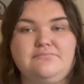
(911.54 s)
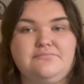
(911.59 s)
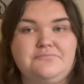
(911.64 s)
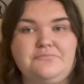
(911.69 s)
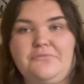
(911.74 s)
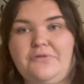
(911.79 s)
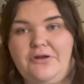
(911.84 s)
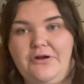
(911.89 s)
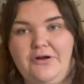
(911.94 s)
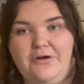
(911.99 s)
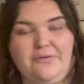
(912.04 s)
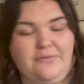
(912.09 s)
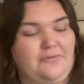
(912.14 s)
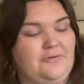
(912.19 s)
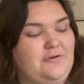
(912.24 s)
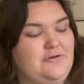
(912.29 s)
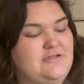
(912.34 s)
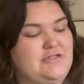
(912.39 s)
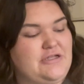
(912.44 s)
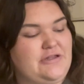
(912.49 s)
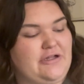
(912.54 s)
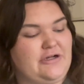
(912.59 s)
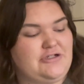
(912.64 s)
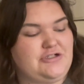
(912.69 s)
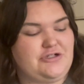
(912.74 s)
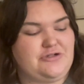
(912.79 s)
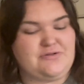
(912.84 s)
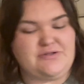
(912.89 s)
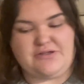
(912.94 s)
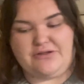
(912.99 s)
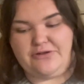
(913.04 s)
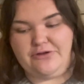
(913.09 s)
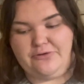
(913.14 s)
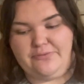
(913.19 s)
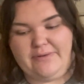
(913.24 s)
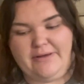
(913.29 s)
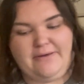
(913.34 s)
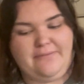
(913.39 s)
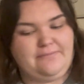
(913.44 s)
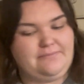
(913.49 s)
you know, losing their juice a little
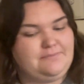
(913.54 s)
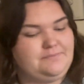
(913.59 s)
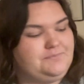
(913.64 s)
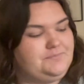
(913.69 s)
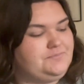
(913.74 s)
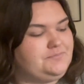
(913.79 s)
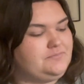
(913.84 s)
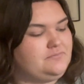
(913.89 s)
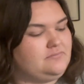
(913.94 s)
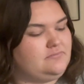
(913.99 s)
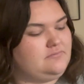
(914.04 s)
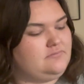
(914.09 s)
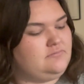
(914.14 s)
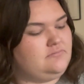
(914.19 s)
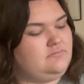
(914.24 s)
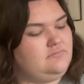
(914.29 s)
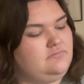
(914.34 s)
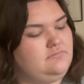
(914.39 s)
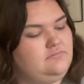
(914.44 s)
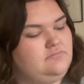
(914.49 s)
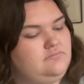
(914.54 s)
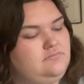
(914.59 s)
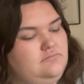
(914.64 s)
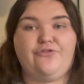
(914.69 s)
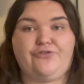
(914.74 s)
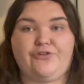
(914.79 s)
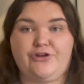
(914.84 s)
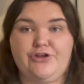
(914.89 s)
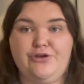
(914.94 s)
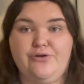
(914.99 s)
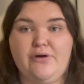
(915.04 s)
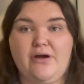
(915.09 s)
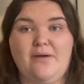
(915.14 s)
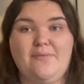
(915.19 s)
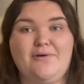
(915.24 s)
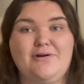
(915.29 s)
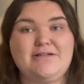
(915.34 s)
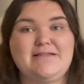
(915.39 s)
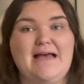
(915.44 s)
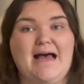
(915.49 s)
bit. For
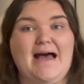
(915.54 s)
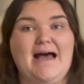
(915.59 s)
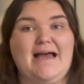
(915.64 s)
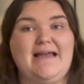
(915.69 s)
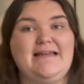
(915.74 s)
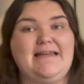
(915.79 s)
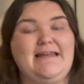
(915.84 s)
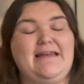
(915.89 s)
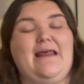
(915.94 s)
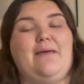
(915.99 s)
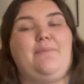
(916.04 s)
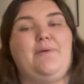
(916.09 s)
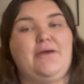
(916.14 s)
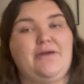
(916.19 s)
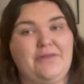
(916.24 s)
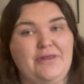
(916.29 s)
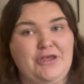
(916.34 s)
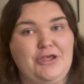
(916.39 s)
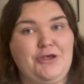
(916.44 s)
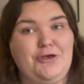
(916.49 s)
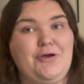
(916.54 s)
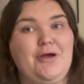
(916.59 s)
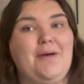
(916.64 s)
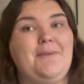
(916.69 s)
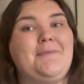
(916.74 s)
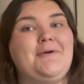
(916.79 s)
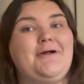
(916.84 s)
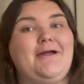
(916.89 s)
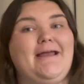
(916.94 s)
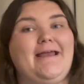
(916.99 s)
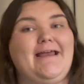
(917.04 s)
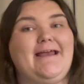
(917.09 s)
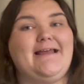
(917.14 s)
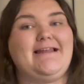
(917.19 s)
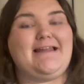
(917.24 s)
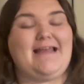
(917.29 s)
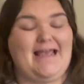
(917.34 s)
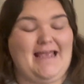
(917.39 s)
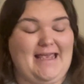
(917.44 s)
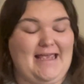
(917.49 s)
cucumbers, I need a pickling cucumber
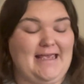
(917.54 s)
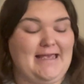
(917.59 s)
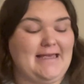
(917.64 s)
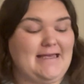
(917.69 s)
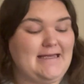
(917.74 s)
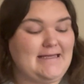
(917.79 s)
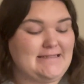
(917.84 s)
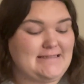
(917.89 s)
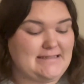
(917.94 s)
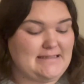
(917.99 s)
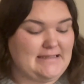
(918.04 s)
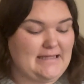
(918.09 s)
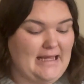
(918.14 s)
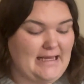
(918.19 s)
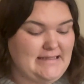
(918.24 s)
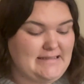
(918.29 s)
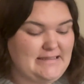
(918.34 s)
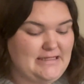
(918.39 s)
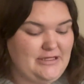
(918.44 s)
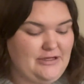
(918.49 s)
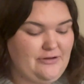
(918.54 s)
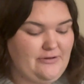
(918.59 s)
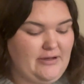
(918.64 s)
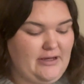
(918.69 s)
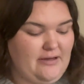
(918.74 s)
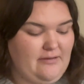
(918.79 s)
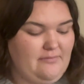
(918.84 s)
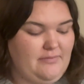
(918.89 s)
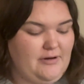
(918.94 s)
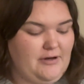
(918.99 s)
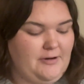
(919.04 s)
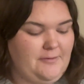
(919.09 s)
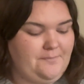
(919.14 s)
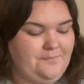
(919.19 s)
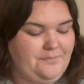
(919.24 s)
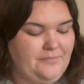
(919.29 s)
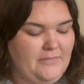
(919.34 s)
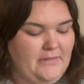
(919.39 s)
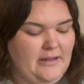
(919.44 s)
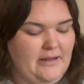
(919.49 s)
and a slicing cucumber.
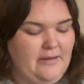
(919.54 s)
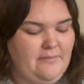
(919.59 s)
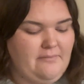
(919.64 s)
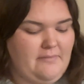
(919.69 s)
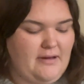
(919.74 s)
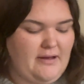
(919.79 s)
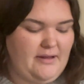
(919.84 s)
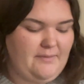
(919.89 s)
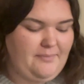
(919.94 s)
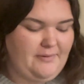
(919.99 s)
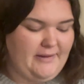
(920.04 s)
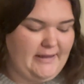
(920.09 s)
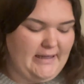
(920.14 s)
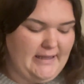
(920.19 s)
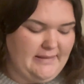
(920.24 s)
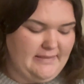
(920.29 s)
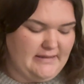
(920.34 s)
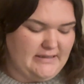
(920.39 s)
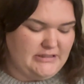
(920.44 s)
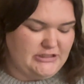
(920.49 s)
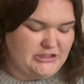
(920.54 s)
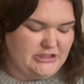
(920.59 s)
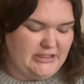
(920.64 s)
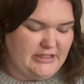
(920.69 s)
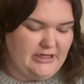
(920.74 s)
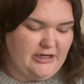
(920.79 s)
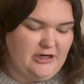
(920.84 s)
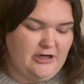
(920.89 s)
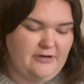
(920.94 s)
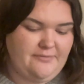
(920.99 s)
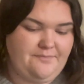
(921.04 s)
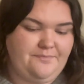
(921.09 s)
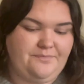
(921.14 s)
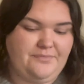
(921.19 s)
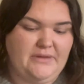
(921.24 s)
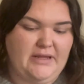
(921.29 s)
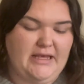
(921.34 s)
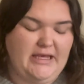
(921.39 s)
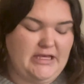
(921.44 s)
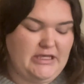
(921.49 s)
My plan this year
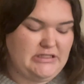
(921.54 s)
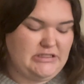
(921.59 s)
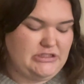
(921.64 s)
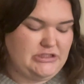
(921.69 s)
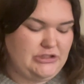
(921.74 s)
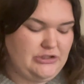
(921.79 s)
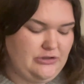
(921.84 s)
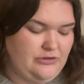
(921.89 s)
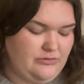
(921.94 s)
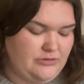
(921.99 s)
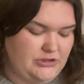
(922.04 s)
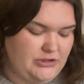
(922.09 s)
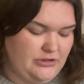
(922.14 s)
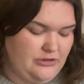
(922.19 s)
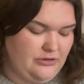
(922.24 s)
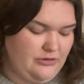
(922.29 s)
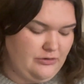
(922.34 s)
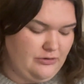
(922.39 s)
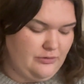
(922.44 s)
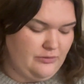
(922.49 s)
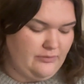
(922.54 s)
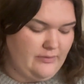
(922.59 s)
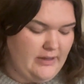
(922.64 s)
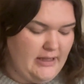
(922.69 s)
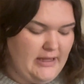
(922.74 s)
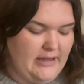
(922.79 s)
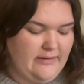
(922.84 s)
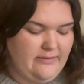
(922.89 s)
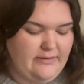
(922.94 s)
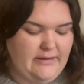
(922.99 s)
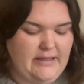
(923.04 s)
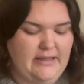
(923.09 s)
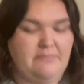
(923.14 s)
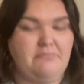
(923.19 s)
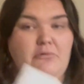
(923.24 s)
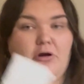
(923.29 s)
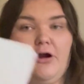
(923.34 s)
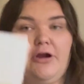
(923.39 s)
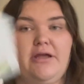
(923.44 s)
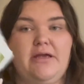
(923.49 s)
is to do the
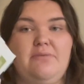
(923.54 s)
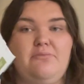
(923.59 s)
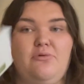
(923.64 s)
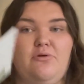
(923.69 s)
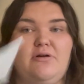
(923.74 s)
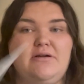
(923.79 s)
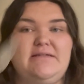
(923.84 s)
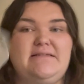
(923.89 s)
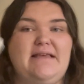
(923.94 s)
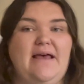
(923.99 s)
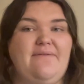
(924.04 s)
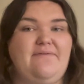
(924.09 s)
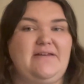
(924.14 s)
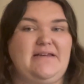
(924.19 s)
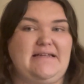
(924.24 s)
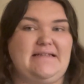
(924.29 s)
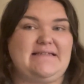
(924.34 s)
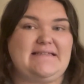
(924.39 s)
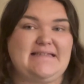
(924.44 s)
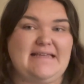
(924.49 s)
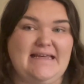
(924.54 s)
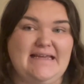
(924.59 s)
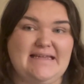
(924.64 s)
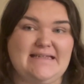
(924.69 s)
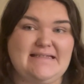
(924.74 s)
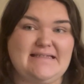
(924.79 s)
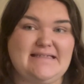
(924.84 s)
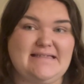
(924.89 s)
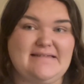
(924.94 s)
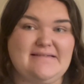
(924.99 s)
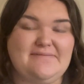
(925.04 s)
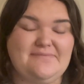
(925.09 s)
Market More 76